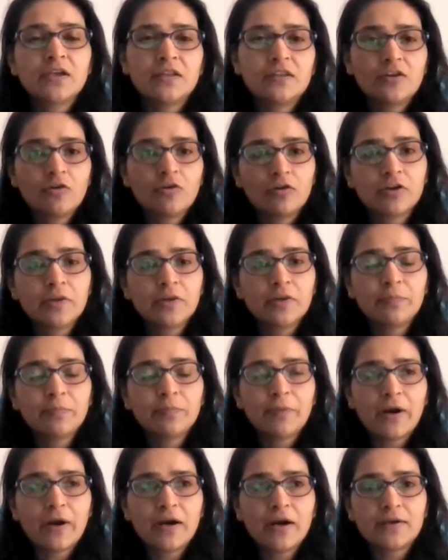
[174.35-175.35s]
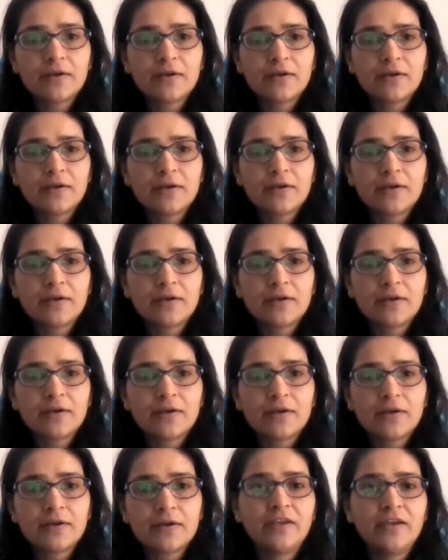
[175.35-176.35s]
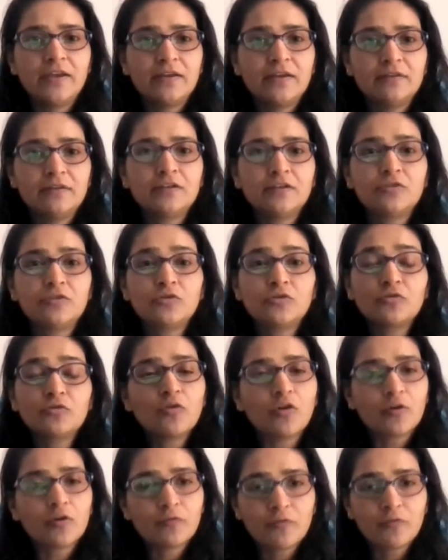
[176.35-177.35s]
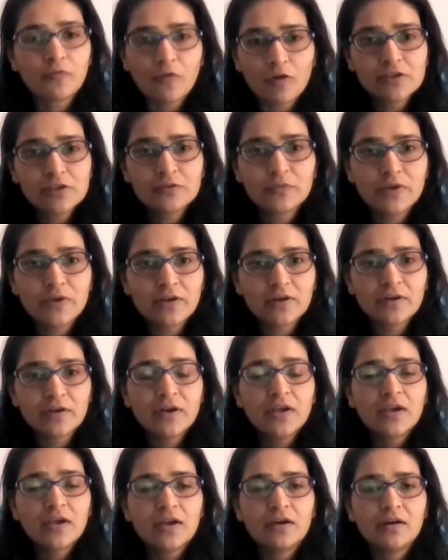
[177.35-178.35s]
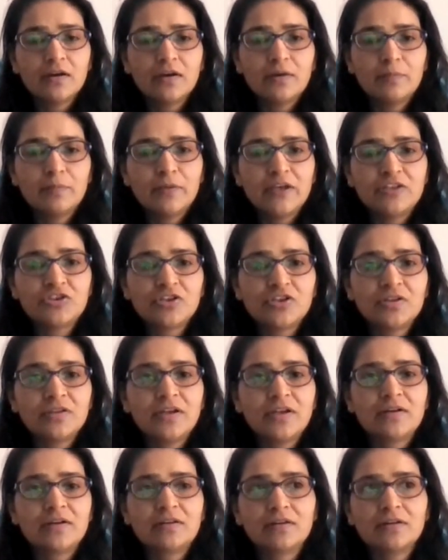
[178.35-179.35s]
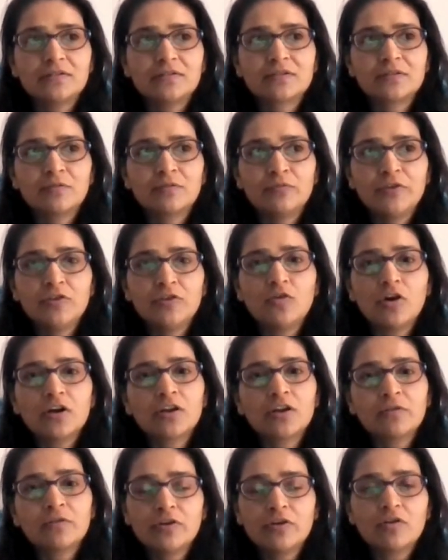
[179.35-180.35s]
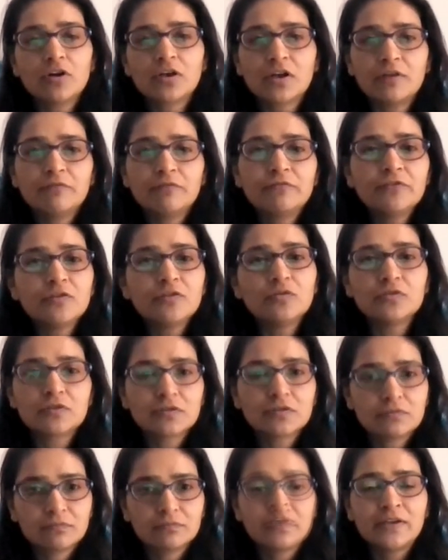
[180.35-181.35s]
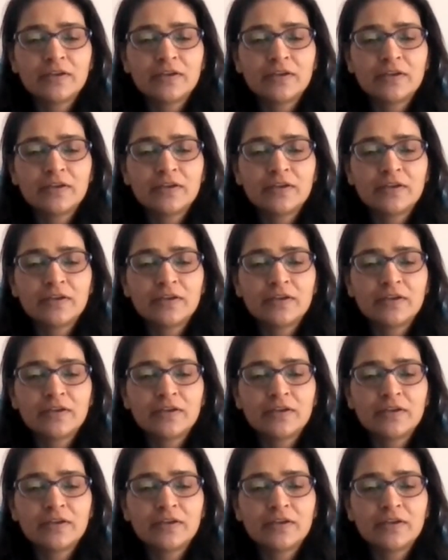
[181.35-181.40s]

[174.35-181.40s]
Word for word: in theory part, uh, they, the true or false were uh, mentioned that uh, we got we got confused. Mm-hmm.